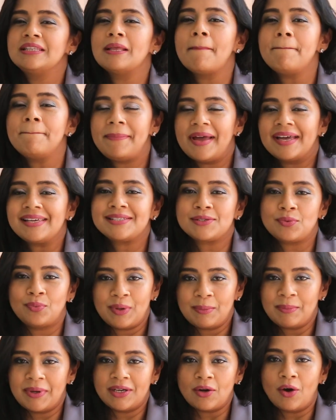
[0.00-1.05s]
the best
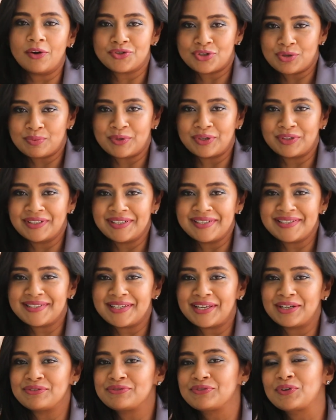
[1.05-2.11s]
women entrepreneurs
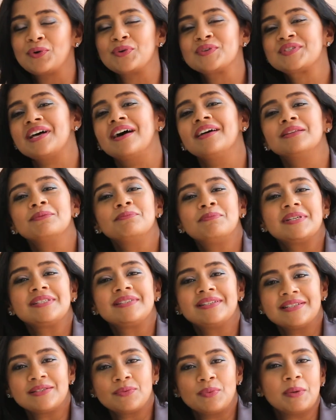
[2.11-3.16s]
and of course other
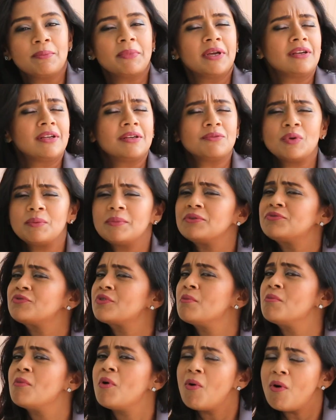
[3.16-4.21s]
business women and women
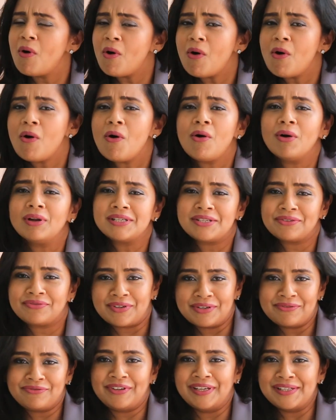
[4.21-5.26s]
from all
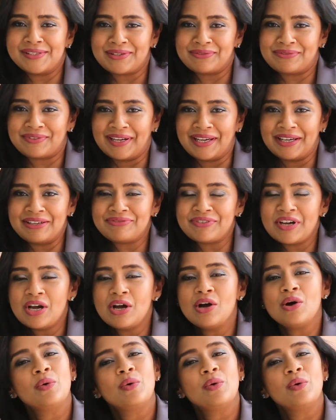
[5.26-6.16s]
different fields of life